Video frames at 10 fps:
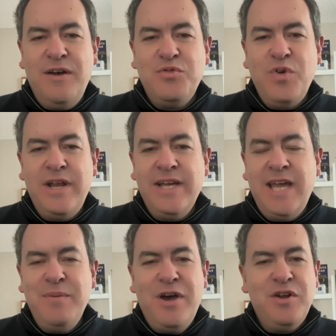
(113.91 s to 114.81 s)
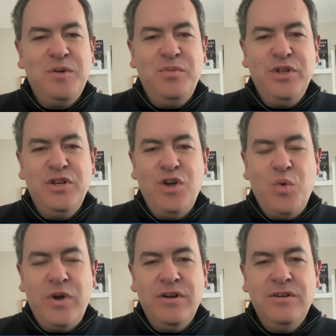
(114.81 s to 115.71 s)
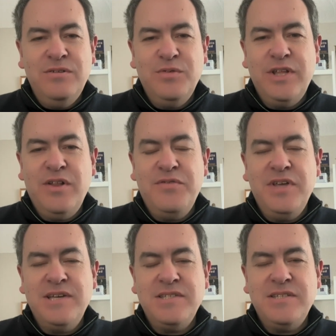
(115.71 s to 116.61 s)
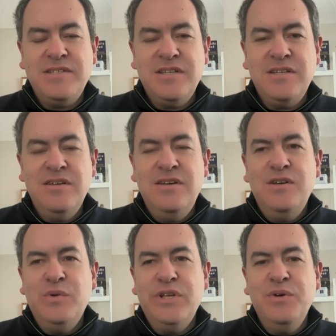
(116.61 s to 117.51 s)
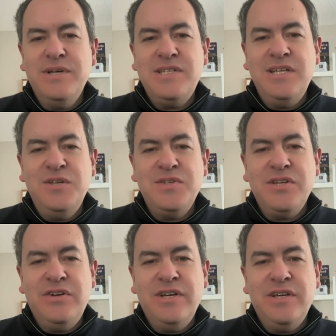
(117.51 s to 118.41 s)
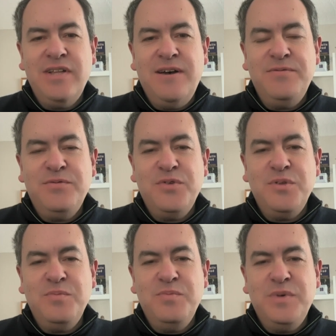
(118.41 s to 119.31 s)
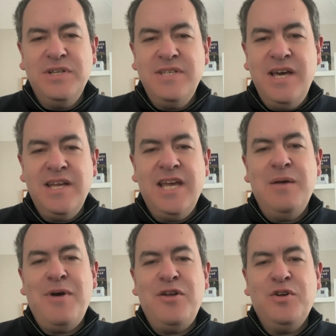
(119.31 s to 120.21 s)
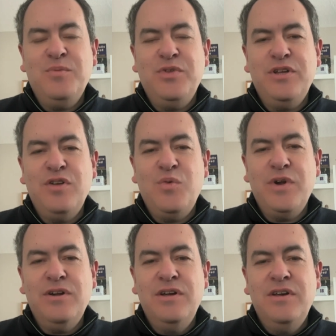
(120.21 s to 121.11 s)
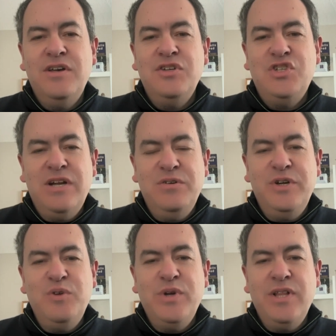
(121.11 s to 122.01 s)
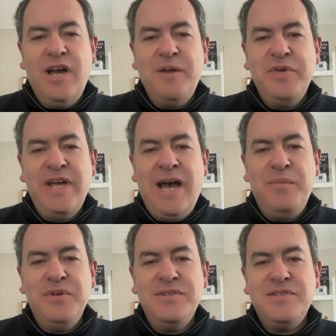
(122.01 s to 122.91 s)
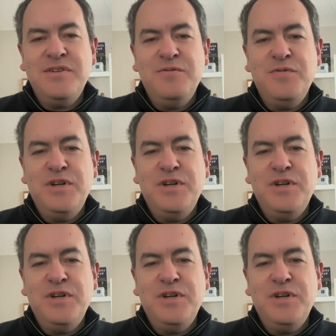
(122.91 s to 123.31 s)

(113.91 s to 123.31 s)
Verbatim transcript: left, right, it came out of complete nowhere when they left the SEC. When USC and UCLA left for the Big Ten, it came out of complete nowhere. Generally, realignment happens in a